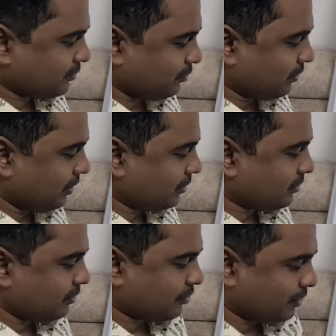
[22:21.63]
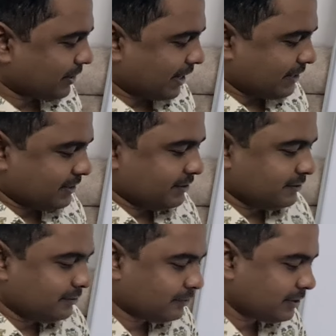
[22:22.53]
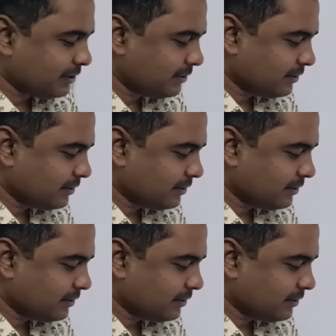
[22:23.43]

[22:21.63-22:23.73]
crude oil contract. Okay,